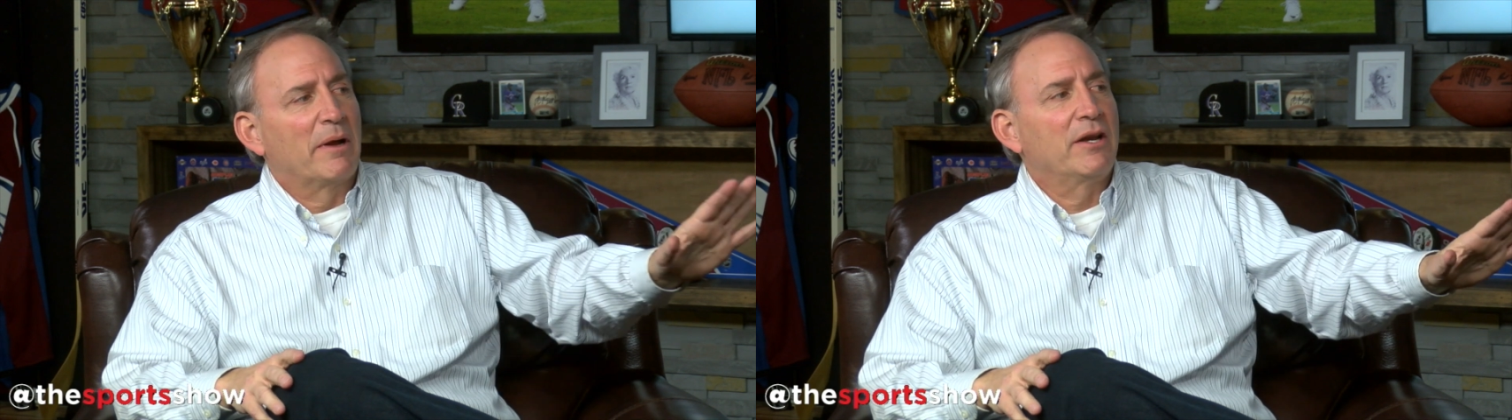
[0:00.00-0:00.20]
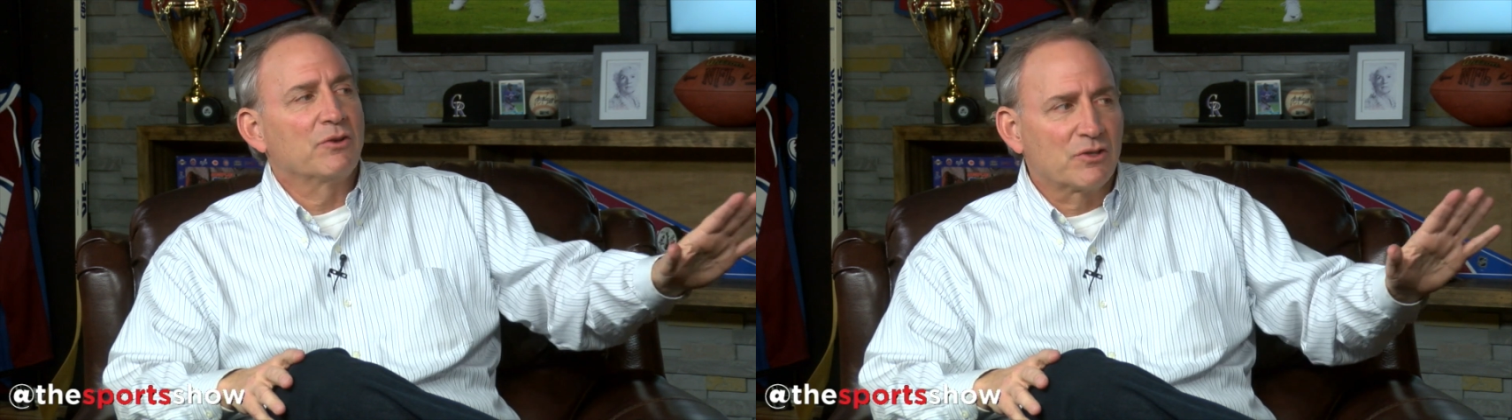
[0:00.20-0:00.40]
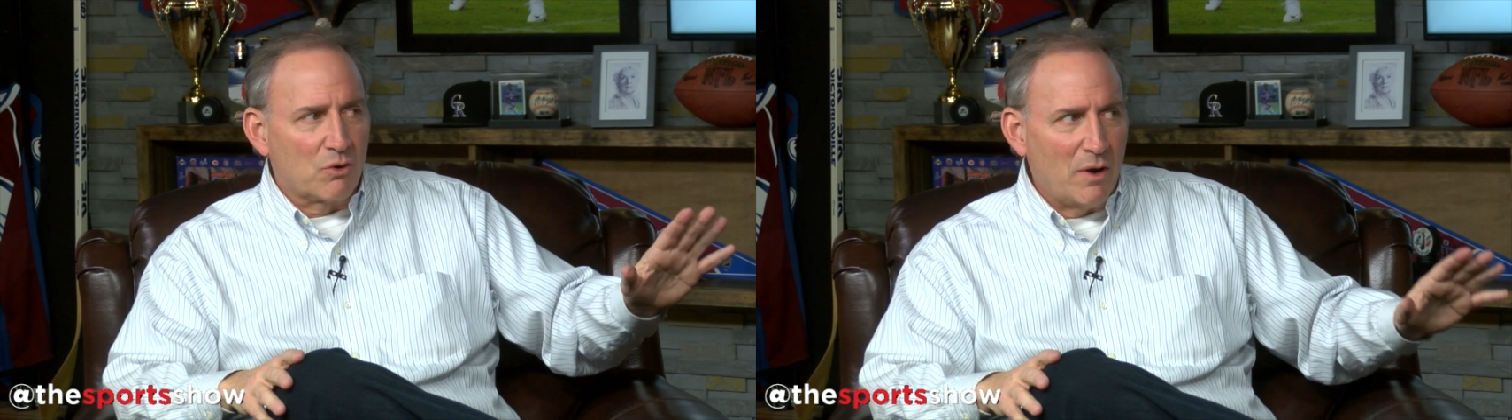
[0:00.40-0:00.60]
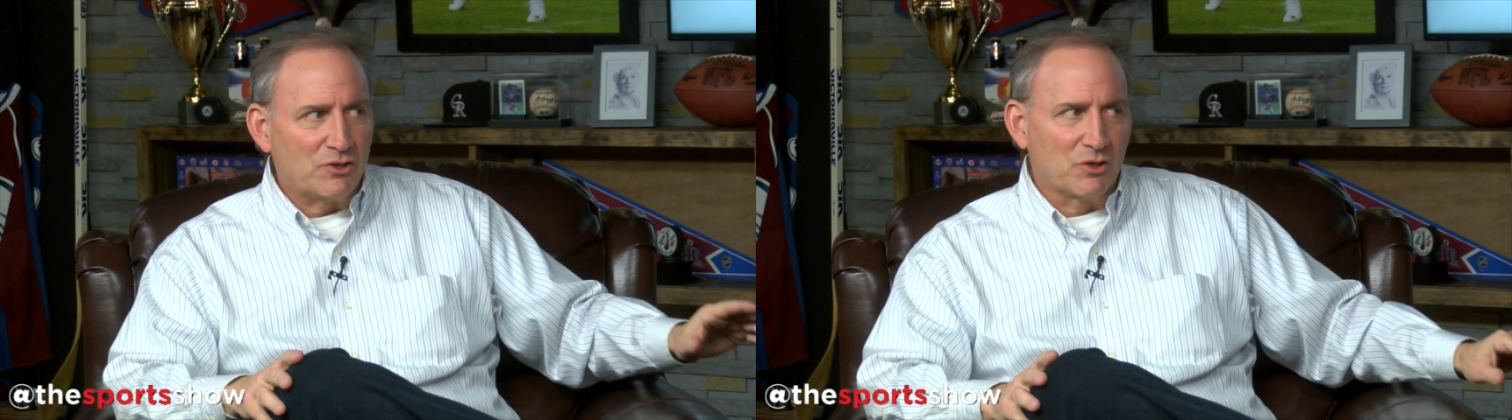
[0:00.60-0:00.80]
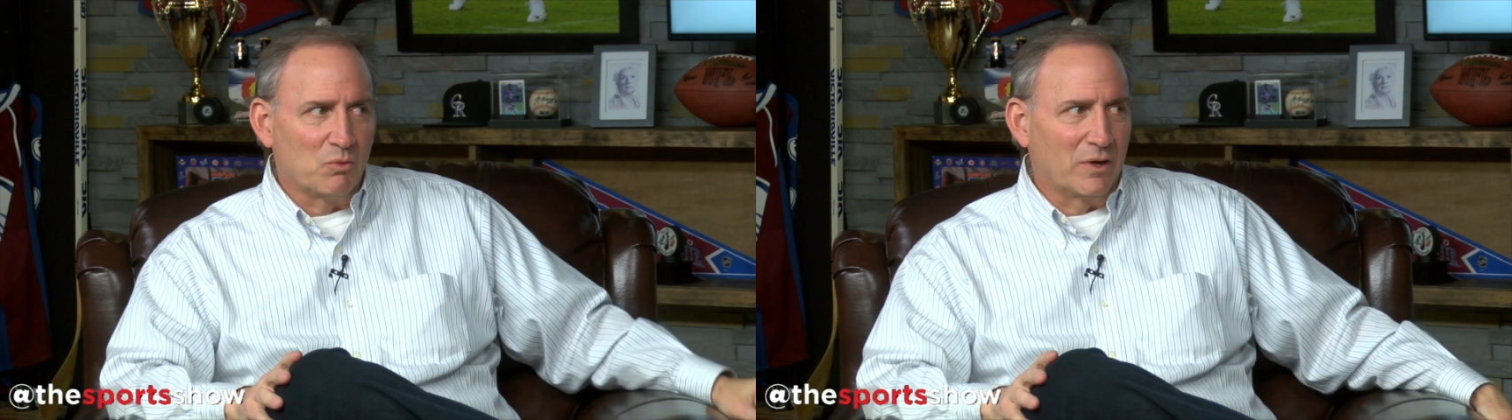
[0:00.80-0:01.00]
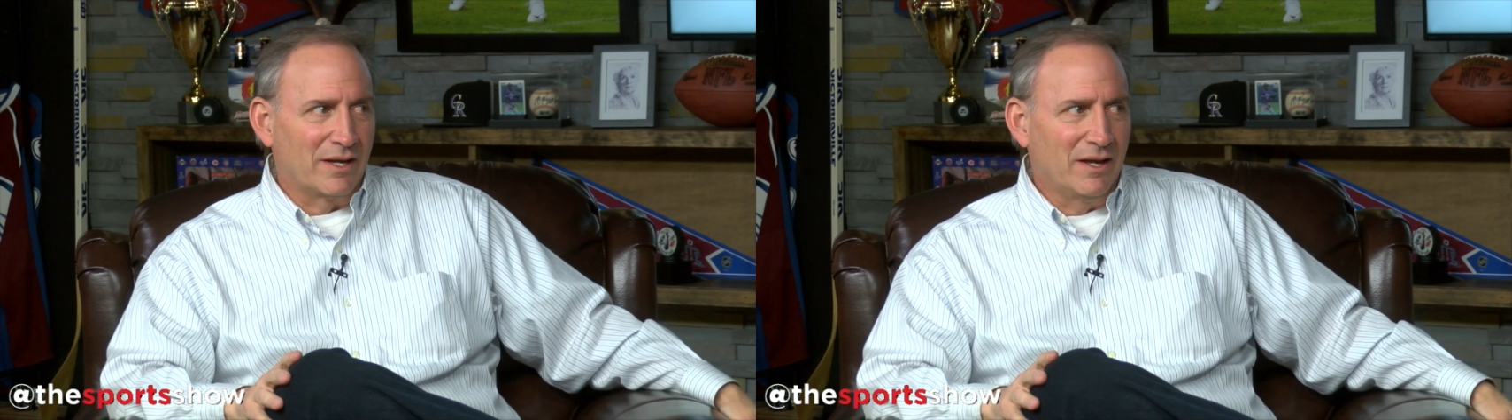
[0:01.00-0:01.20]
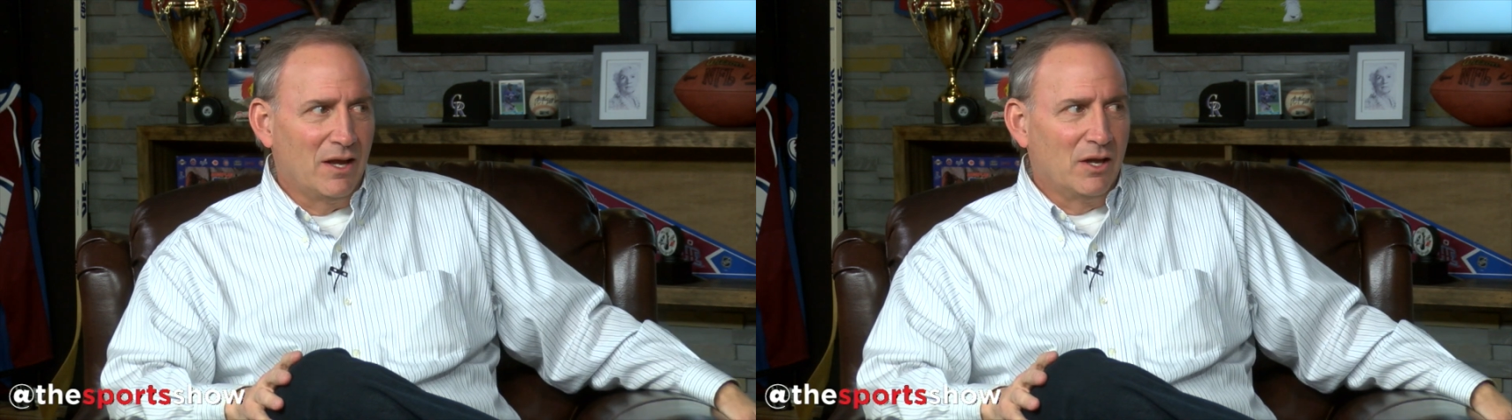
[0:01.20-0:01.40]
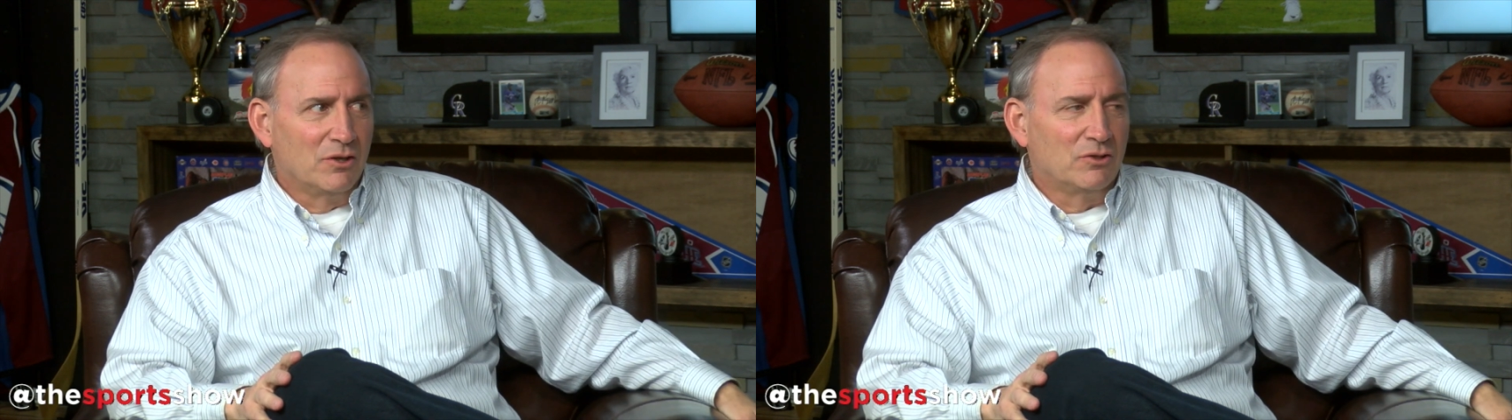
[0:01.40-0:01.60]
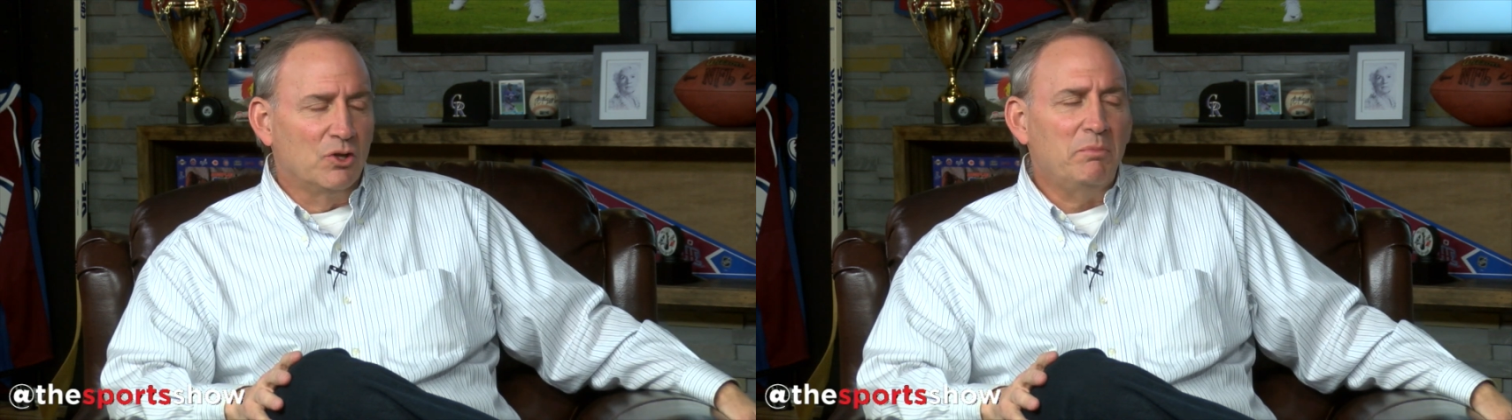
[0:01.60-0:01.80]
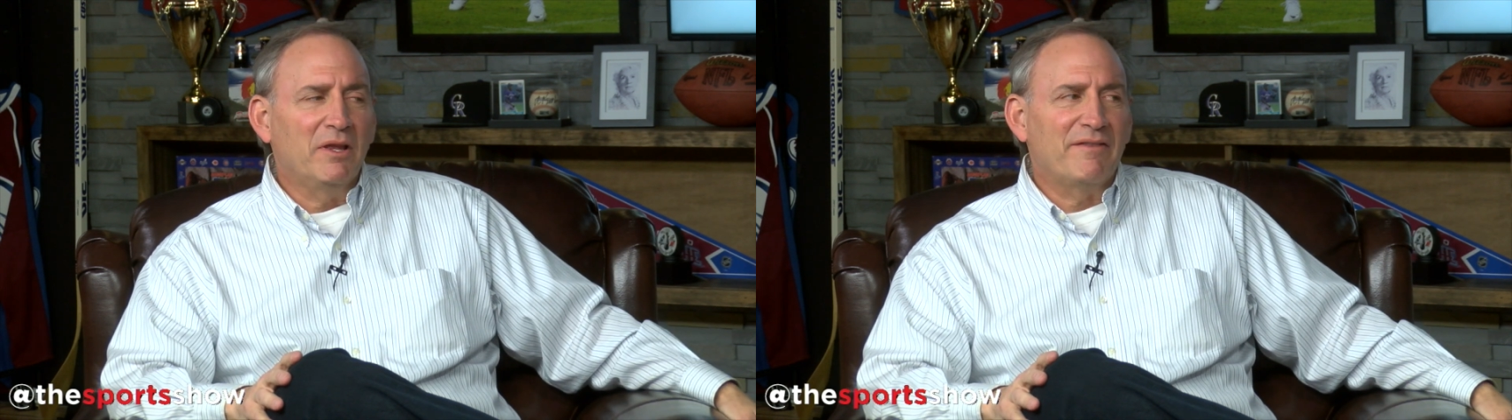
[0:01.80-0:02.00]
But here's the question, Woody:
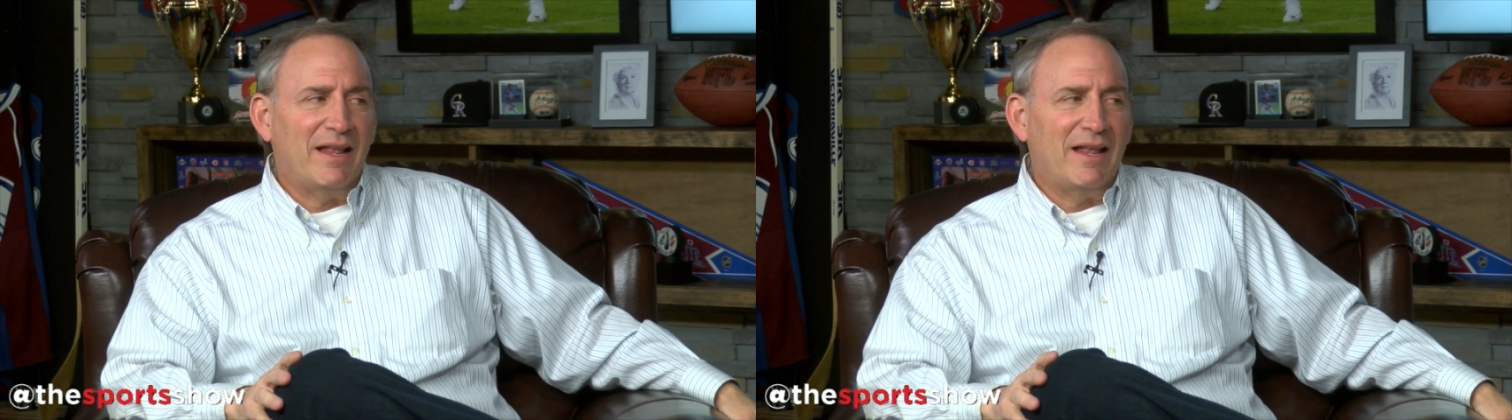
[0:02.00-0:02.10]
Do you believe